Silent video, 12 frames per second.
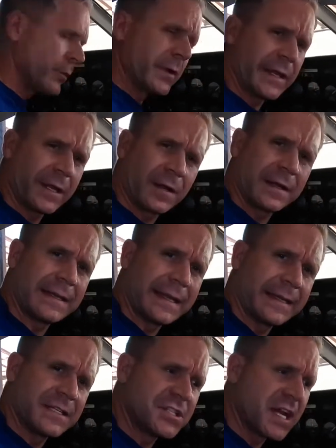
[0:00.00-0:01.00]
it here at
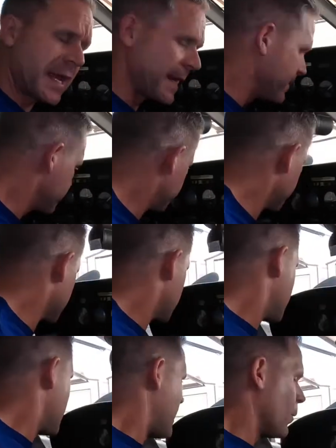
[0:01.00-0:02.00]
D&J,
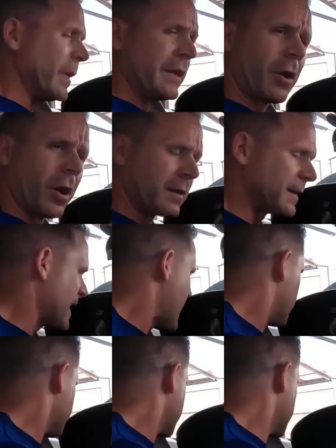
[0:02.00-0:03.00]
we call it
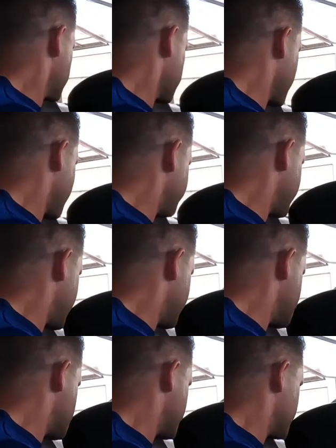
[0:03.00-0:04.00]
out. Left
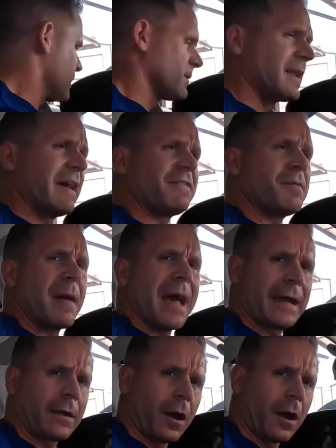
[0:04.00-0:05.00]
engine, left
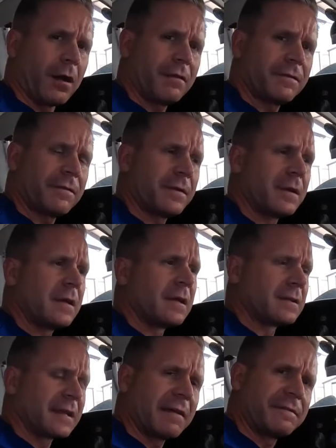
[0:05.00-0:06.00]
mag off.
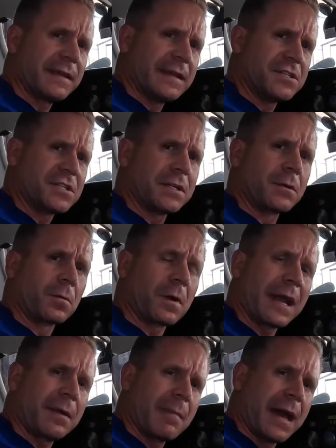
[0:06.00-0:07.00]
Left engine,
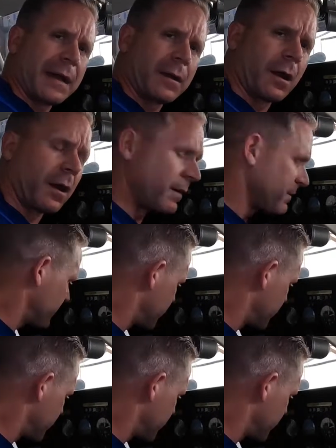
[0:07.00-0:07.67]
right mag off.